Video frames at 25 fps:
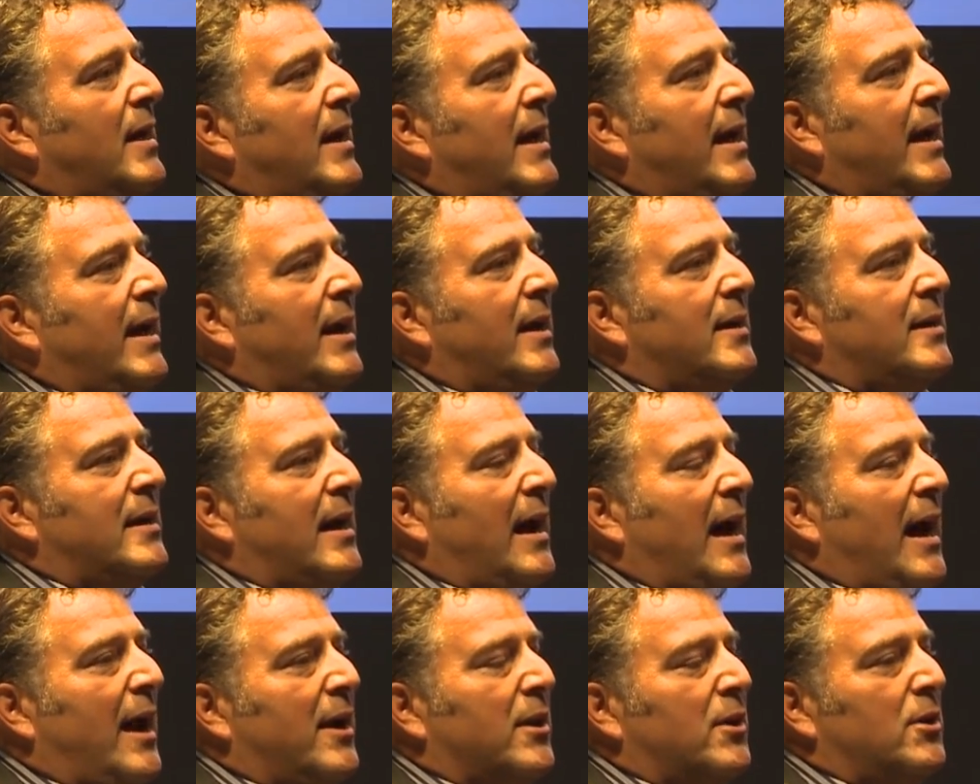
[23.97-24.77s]
And
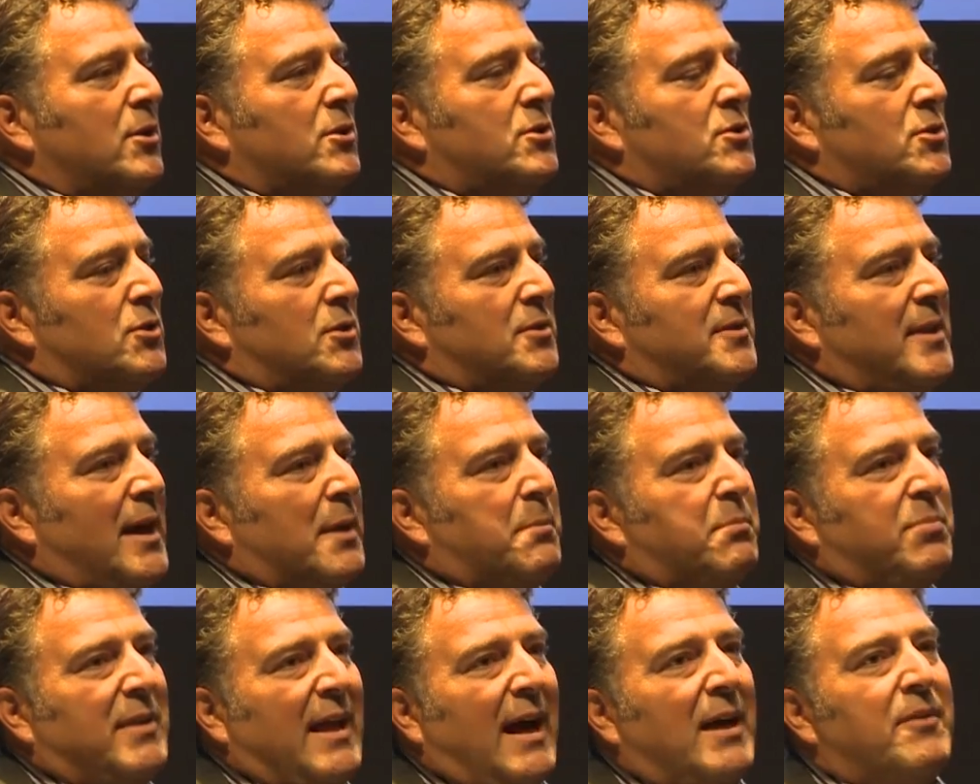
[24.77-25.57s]
how do you turn
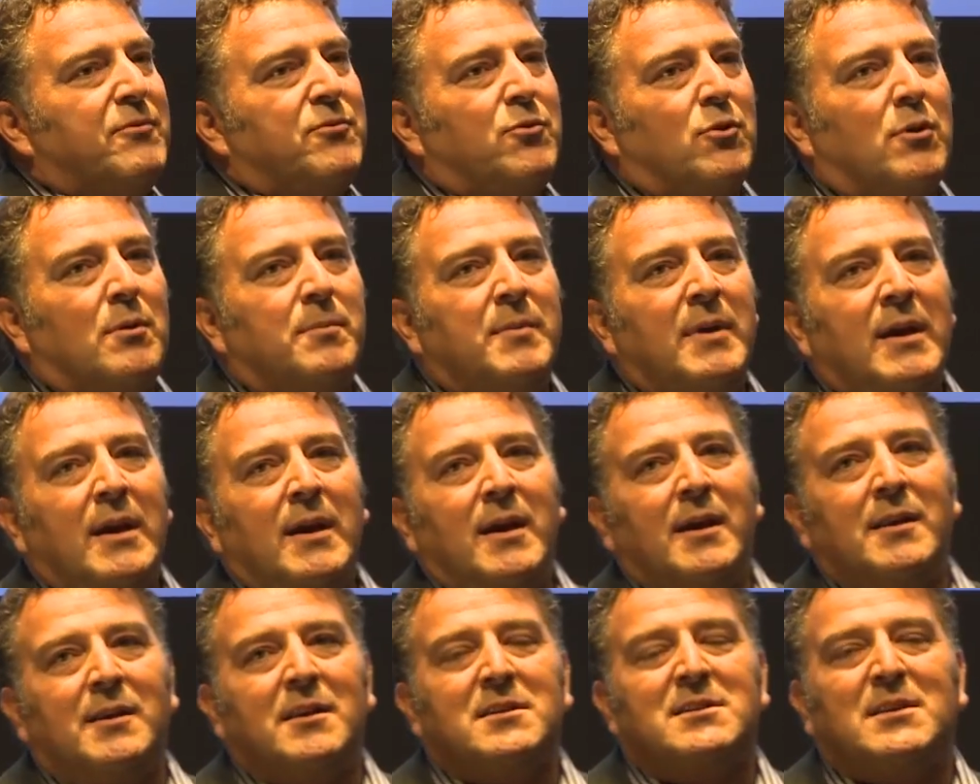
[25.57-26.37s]
that platform
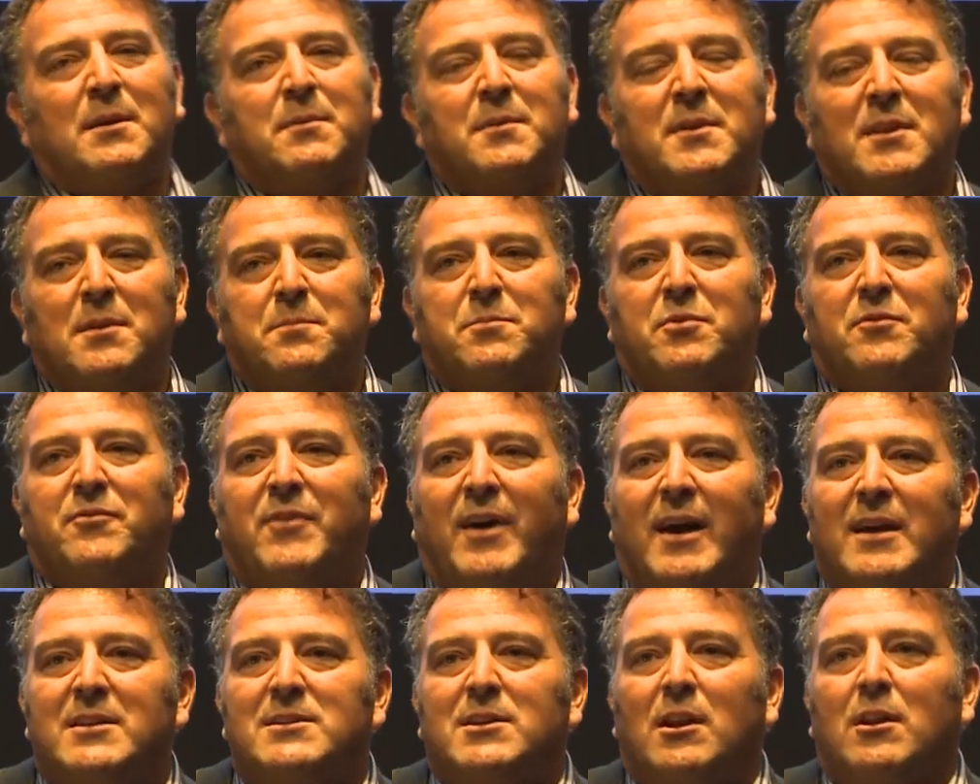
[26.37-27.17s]
into something that
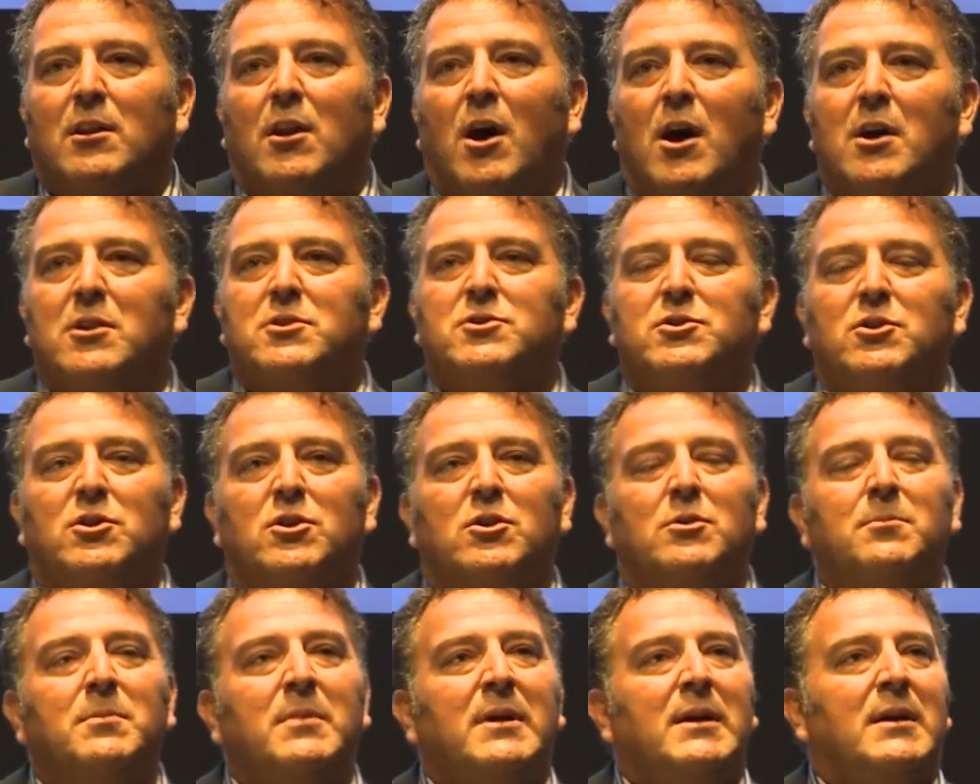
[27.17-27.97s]
provides a
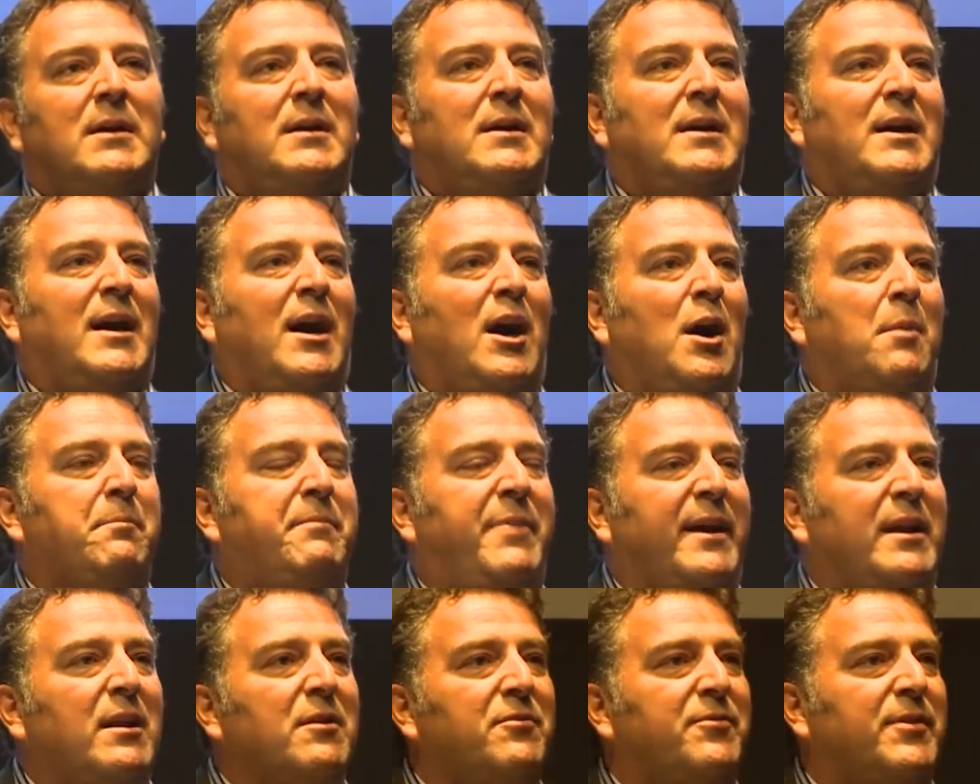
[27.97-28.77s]
long-term uh,
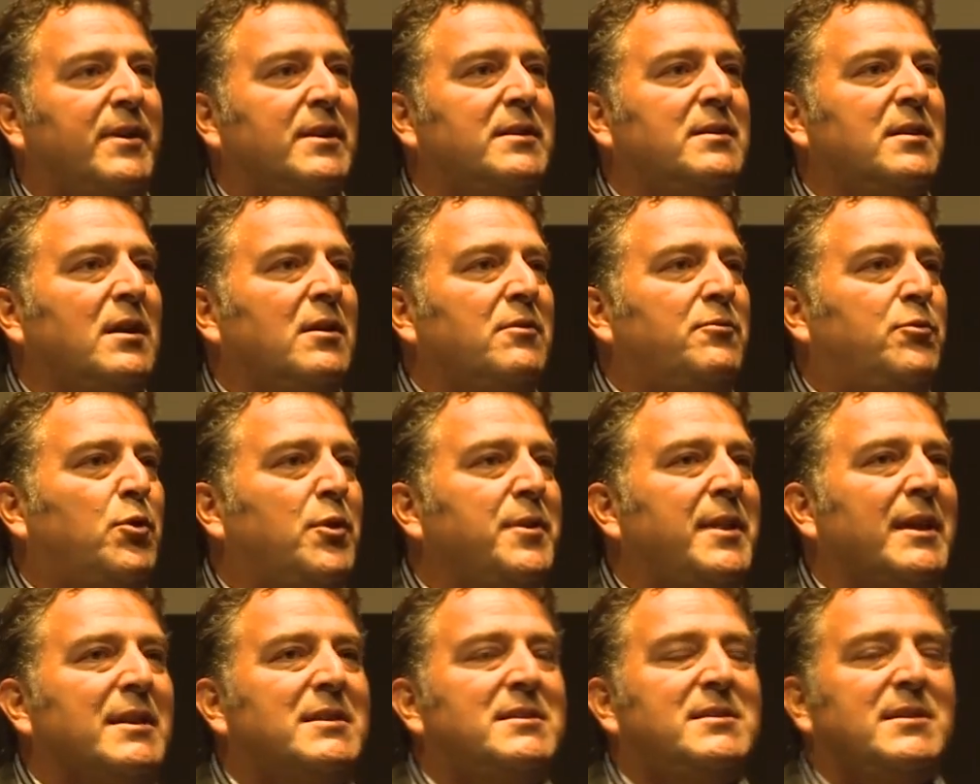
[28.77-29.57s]
benefit
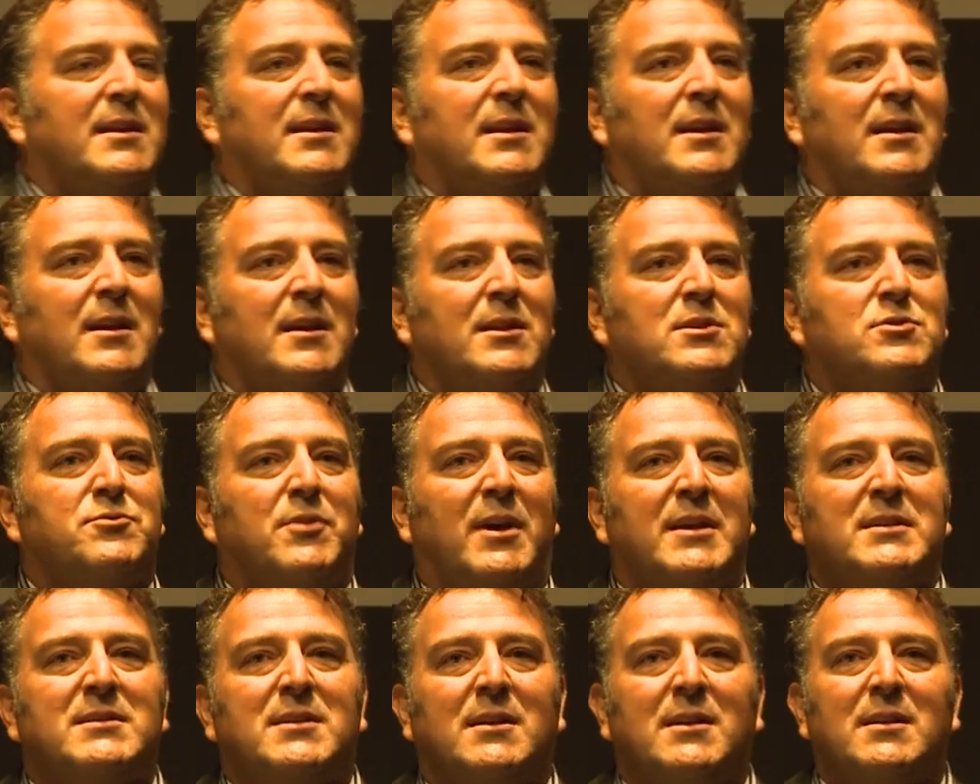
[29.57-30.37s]
for that city, its
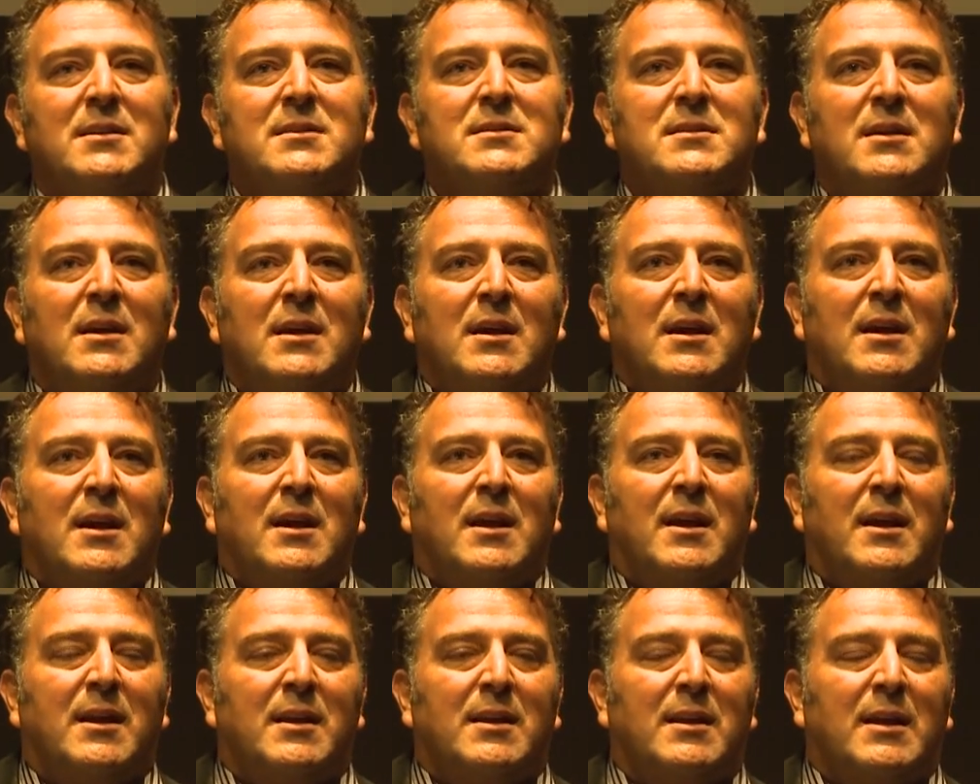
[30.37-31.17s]
residents,
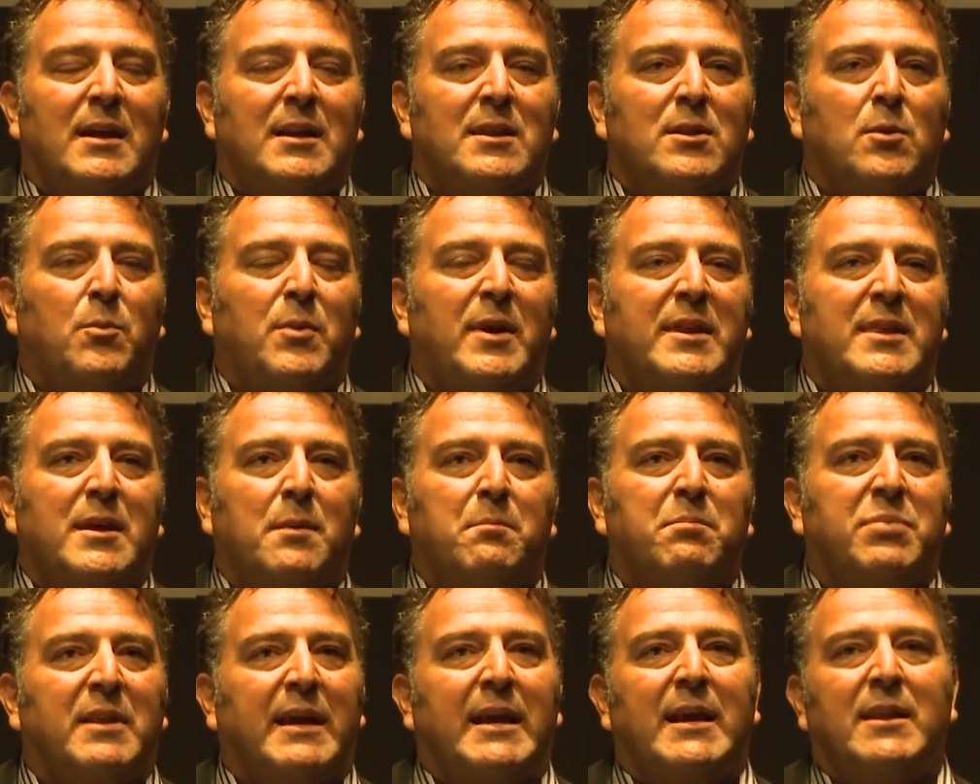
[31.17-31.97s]
in, in the way they
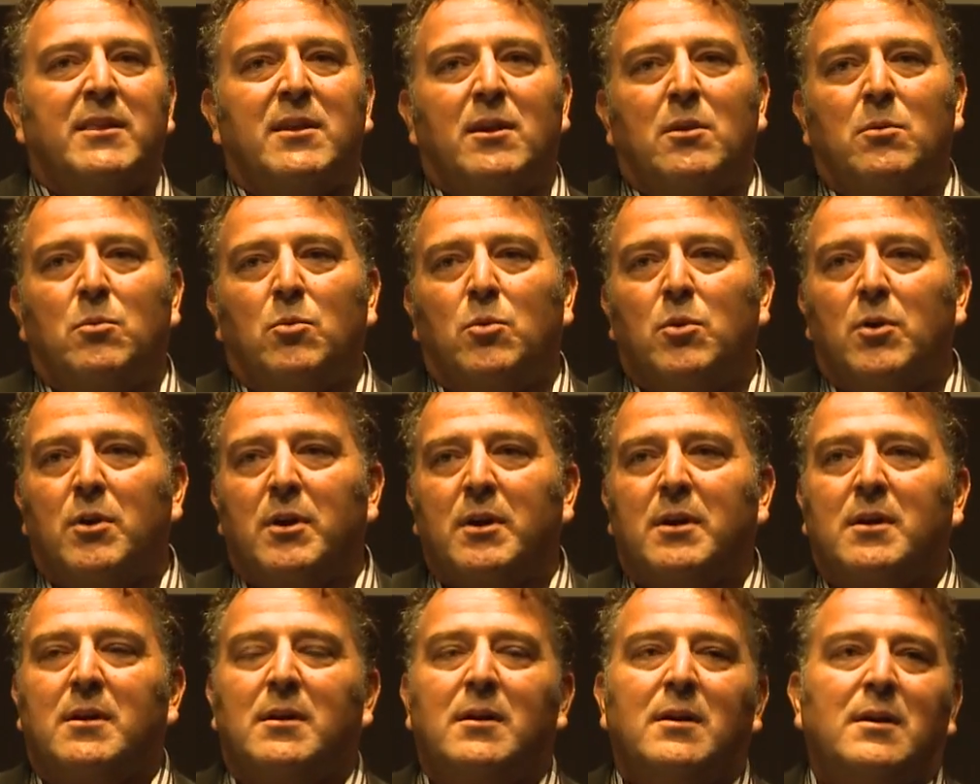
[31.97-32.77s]
play, they
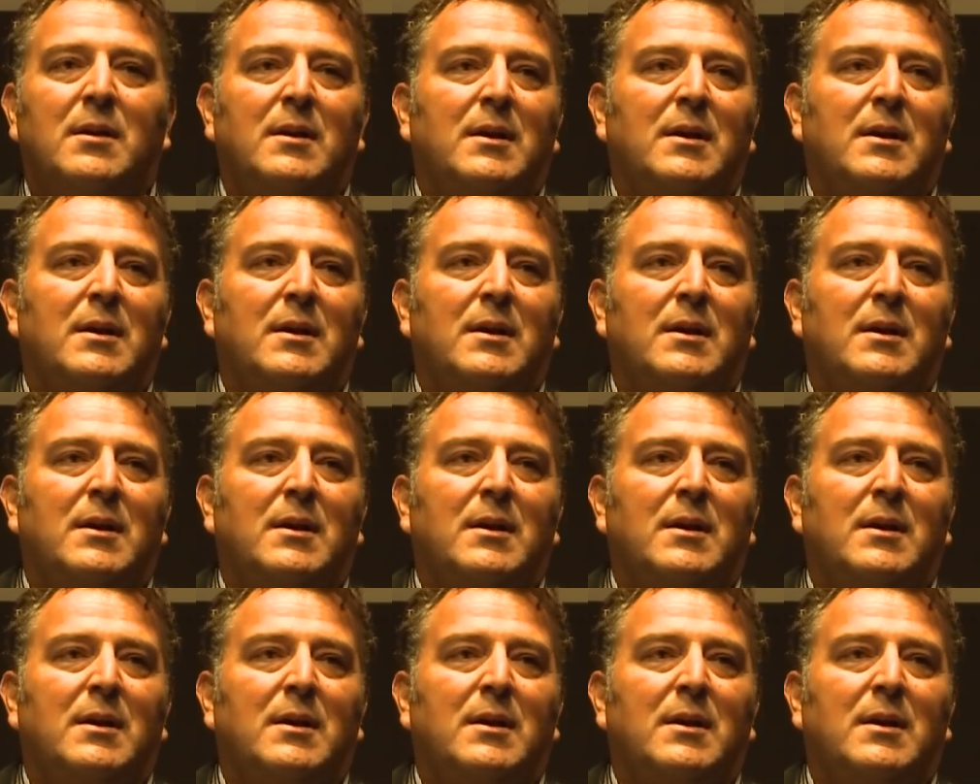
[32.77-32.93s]
work,